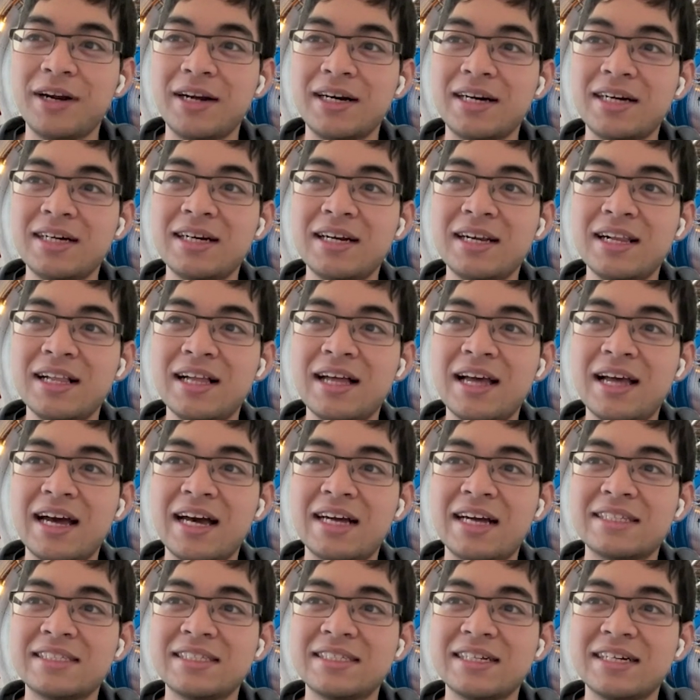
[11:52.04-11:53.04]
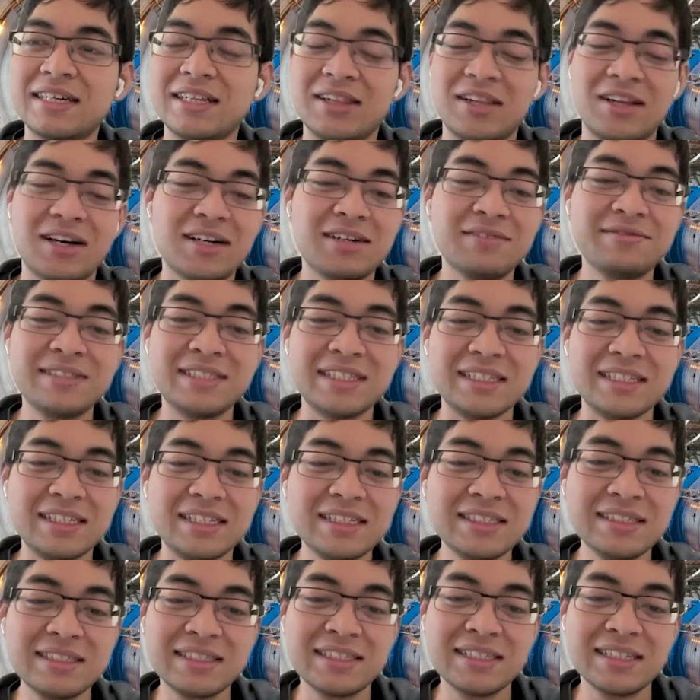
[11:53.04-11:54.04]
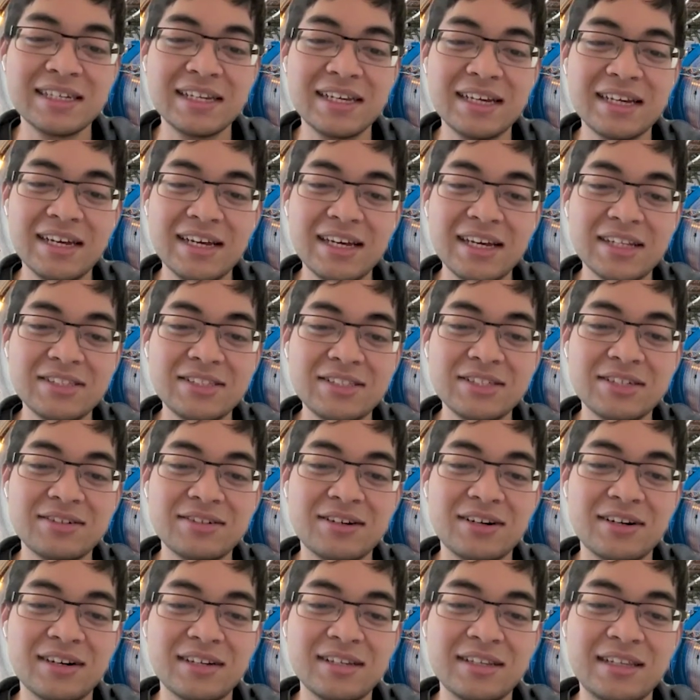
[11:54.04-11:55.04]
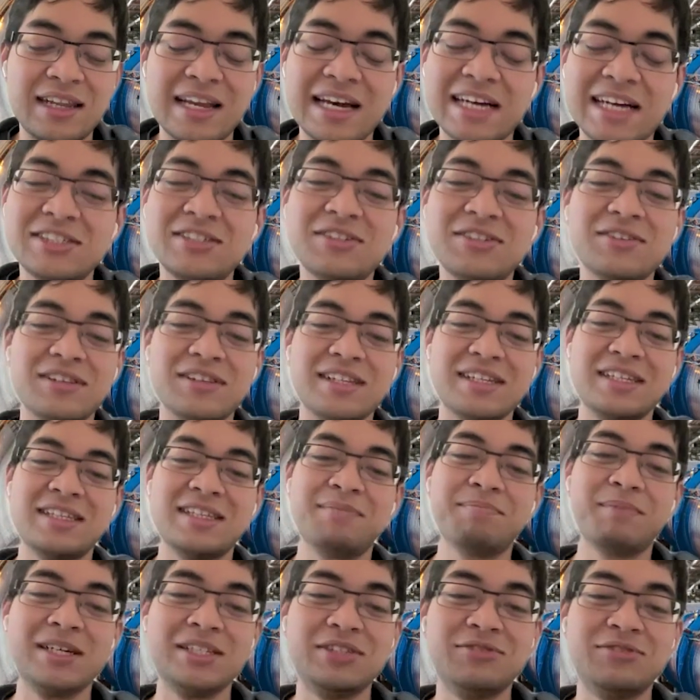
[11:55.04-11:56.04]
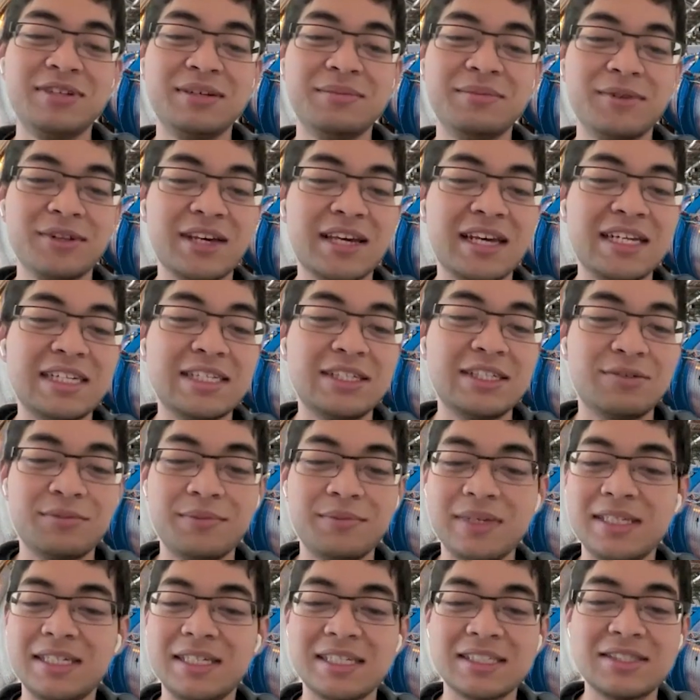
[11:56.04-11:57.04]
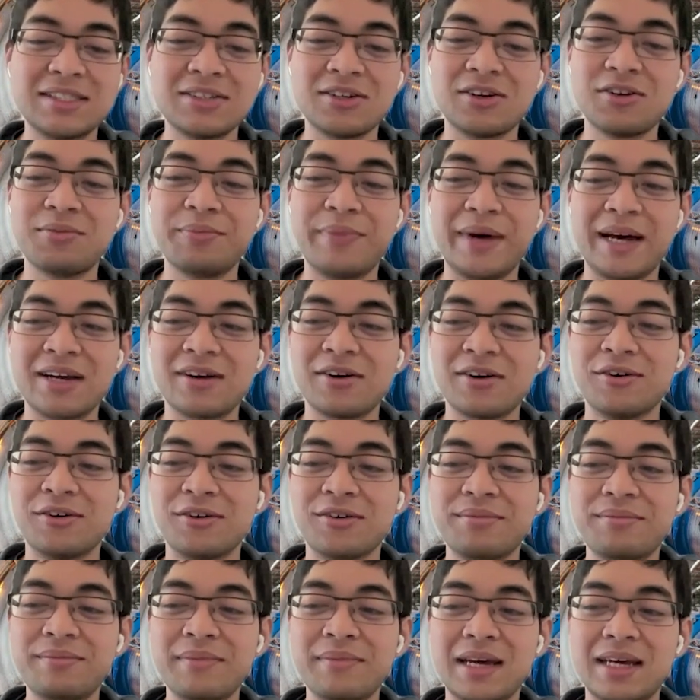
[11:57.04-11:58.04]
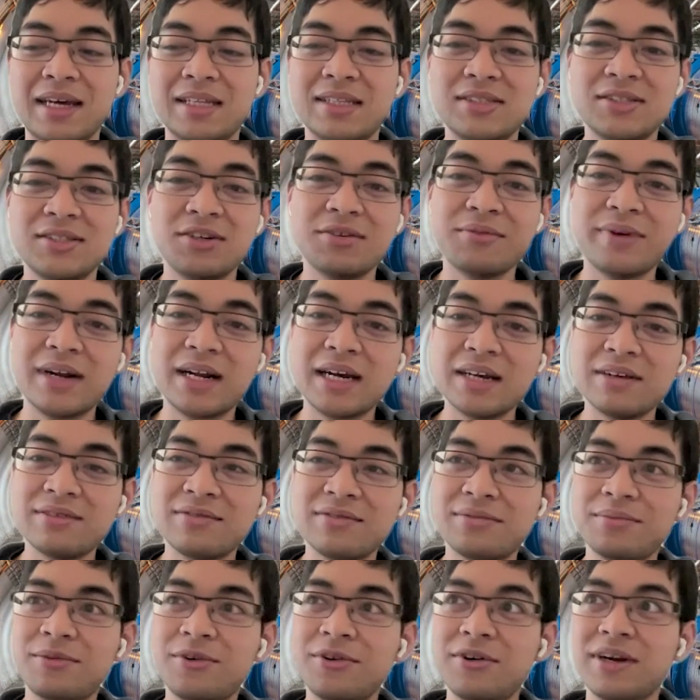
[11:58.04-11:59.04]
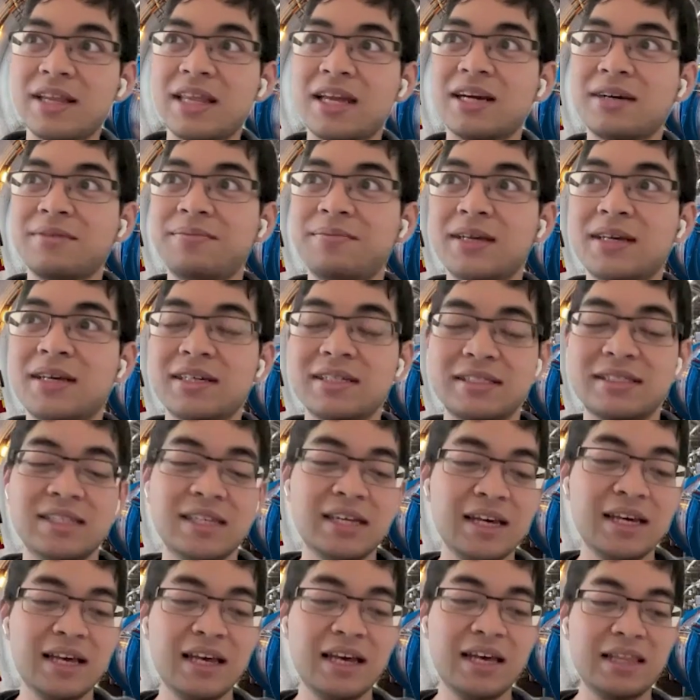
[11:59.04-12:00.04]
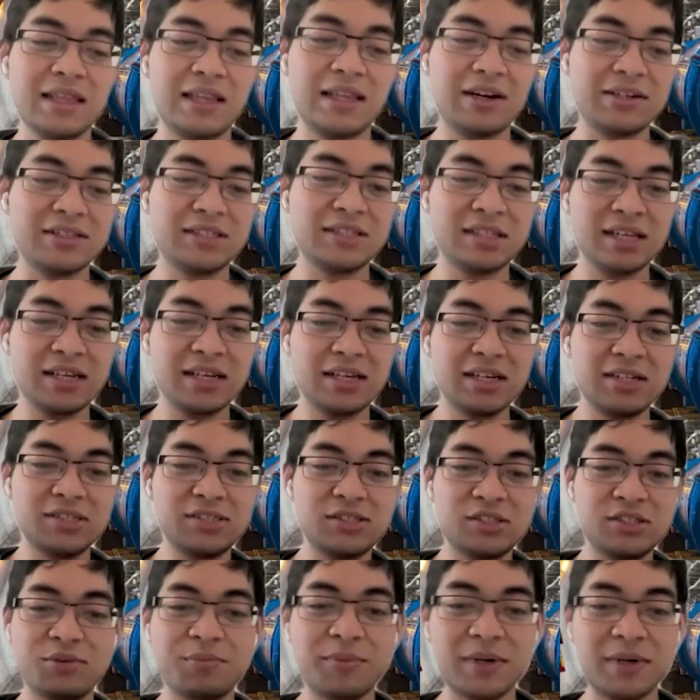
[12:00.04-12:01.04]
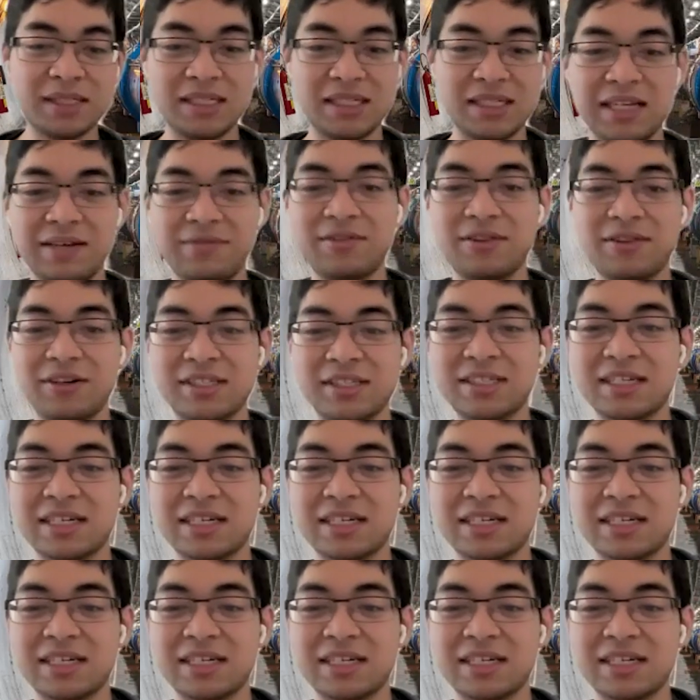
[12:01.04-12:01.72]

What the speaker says: where it has a lot of seas. So naturally, my dream location would be just to go back home and scuba dive more there, because there's so much left to